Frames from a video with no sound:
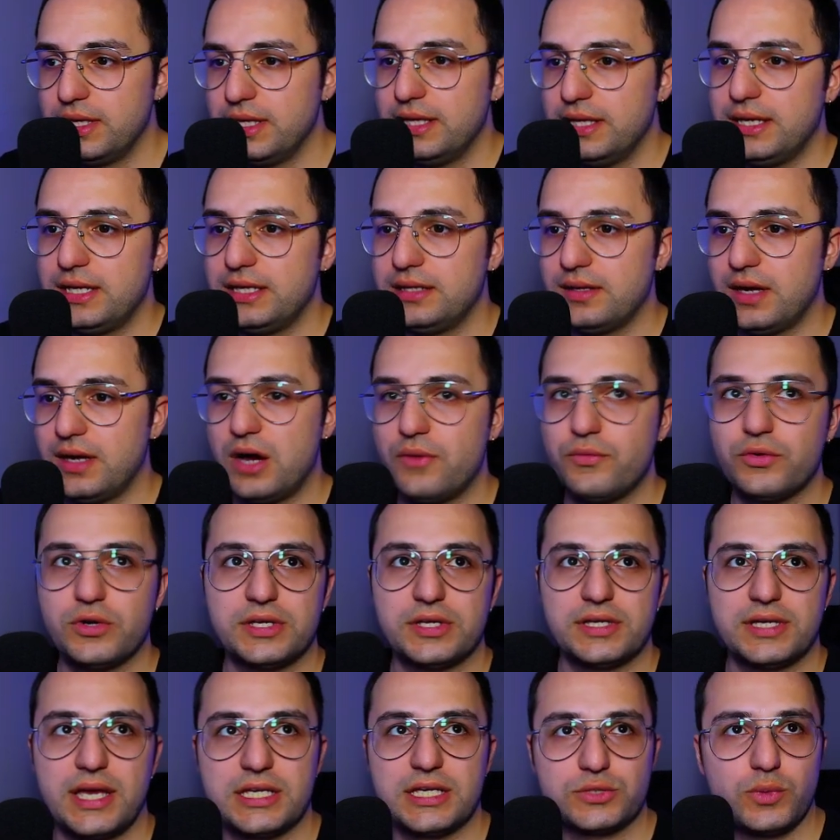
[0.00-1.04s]
in our
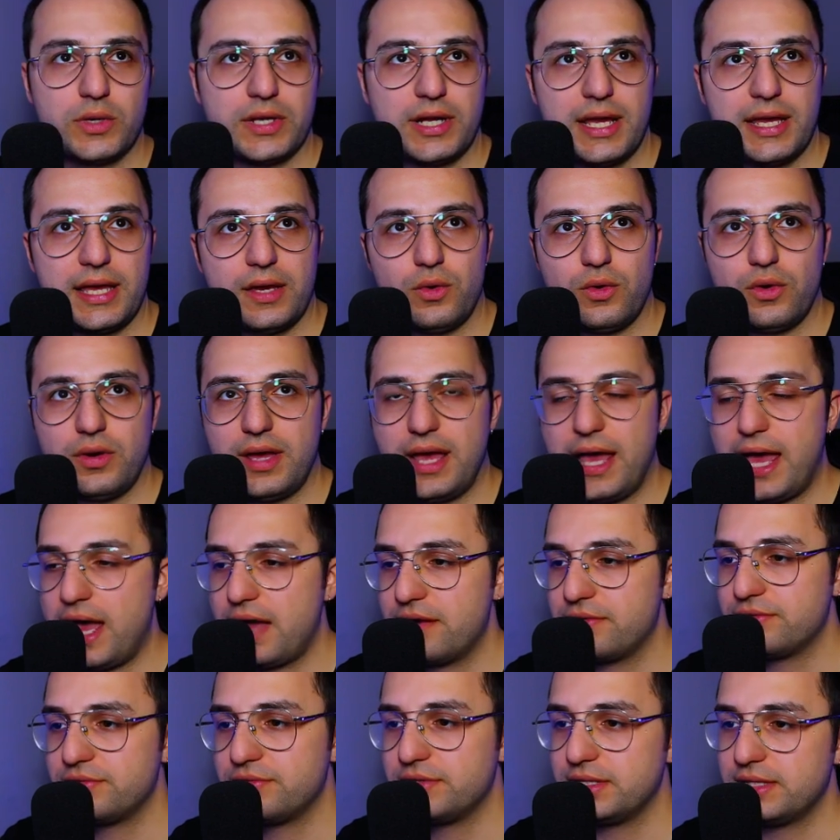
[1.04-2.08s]
case what I
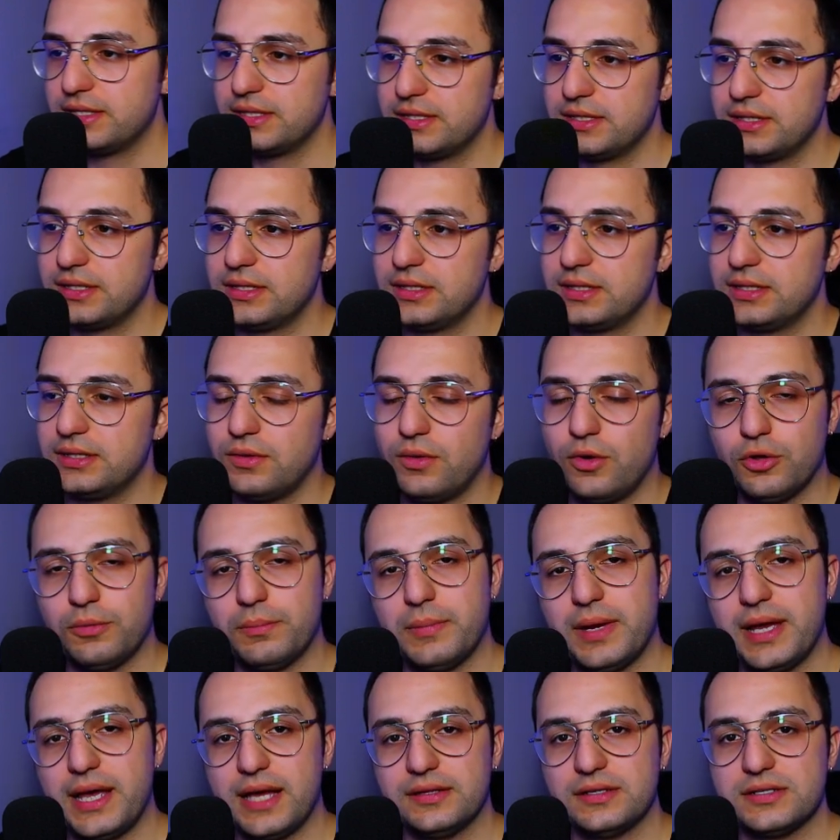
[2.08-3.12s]
have on
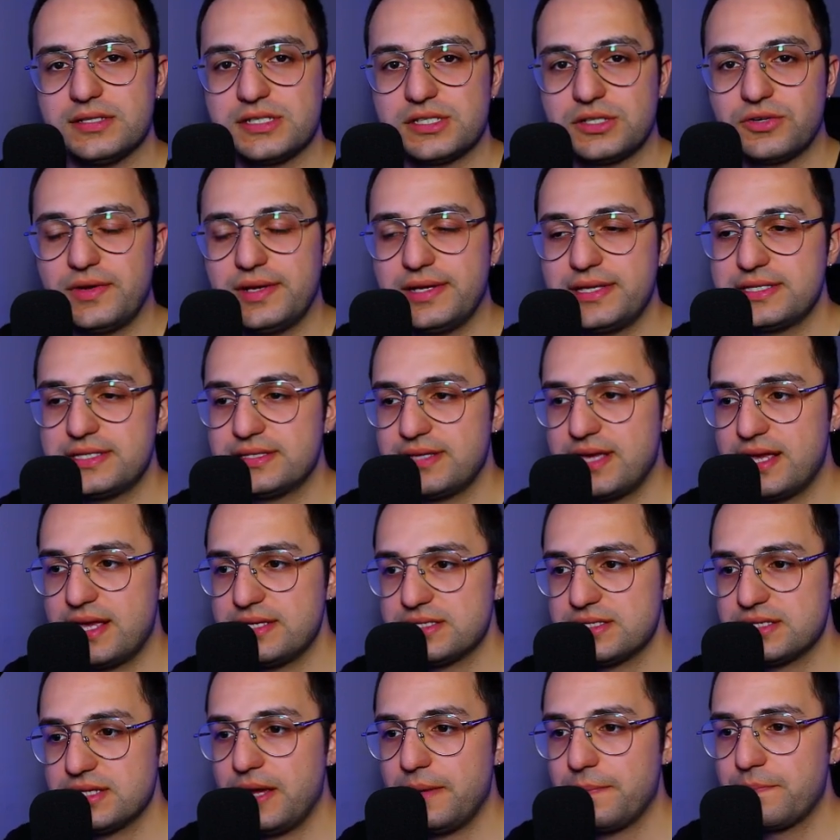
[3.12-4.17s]
my other screen is
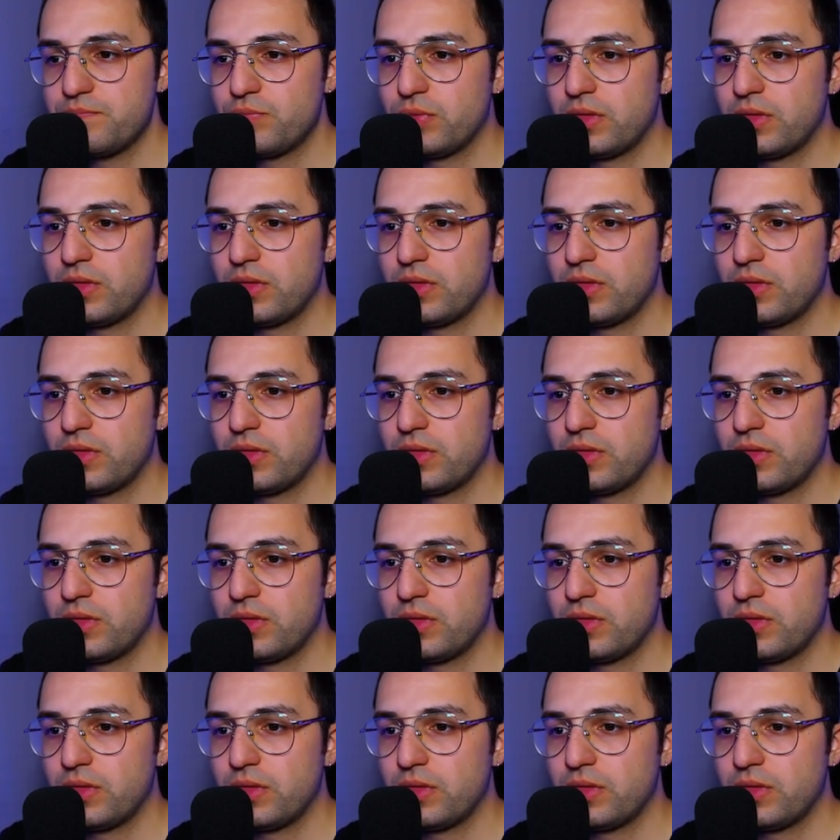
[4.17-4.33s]
Tesla,